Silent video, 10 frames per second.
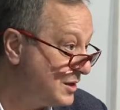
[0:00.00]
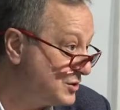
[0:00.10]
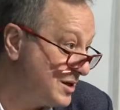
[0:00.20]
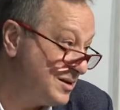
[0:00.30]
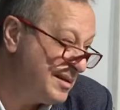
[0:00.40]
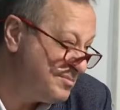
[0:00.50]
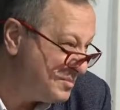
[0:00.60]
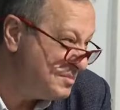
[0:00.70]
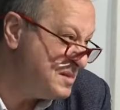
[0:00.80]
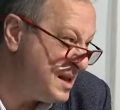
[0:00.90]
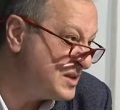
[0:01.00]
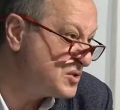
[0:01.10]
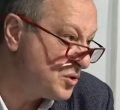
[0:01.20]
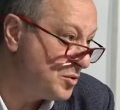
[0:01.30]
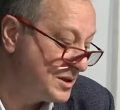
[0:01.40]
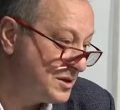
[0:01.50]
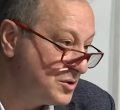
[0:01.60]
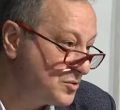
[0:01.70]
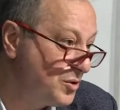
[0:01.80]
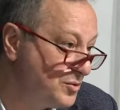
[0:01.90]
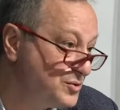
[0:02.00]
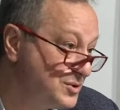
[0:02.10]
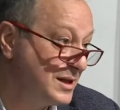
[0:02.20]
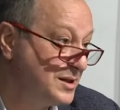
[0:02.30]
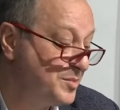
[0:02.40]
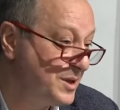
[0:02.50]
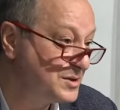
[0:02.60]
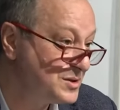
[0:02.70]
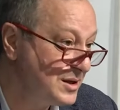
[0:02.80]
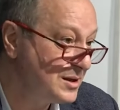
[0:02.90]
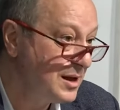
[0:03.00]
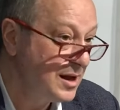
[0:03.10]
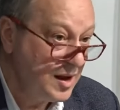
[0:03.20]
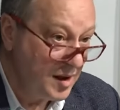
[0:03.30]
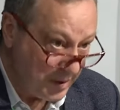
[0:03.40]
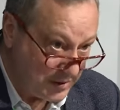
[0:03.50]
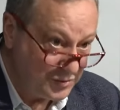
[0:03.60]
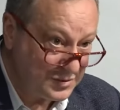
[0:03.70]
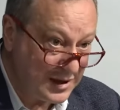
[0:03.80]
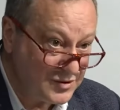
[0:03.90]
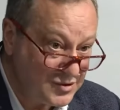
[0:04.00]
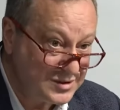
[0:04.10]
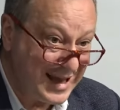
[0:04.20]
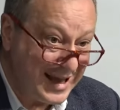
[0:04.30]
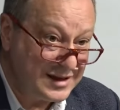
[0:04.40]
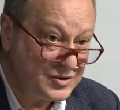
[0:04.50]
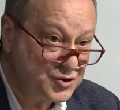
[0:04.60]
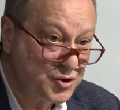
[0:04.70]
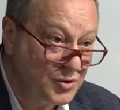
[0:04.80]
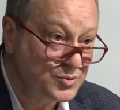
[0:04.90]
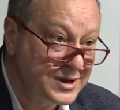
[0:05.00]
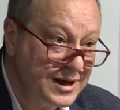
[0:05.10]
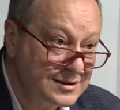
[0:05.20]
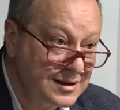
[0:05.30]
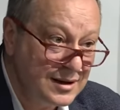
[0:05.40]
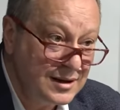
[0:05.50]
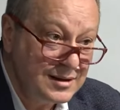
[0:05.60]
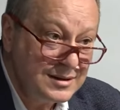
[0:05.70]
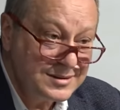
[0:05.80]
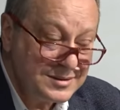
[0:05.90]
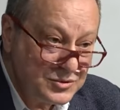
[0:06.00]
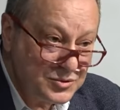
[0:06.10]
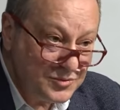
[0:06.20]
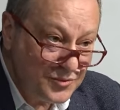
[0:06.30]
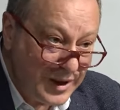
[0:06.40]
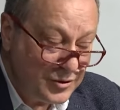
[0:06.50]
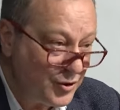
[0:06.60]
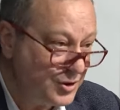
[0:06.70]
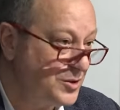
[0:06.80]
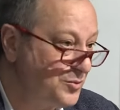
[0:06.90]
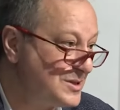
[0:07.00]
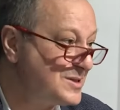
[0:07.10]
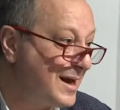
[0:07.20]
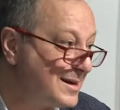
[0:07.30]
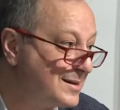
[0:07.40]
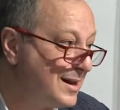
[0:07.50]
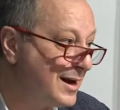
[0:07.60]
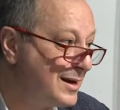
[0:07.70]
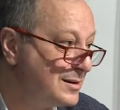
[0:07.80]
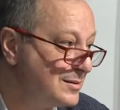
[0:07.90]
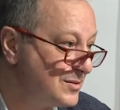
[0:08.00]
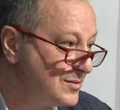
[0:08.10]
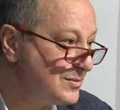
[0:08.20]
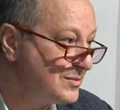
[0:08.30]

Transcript: Asia, less so, but in the Caucasus and the Black Sea. But 2008 showed that when Turkey was sidelined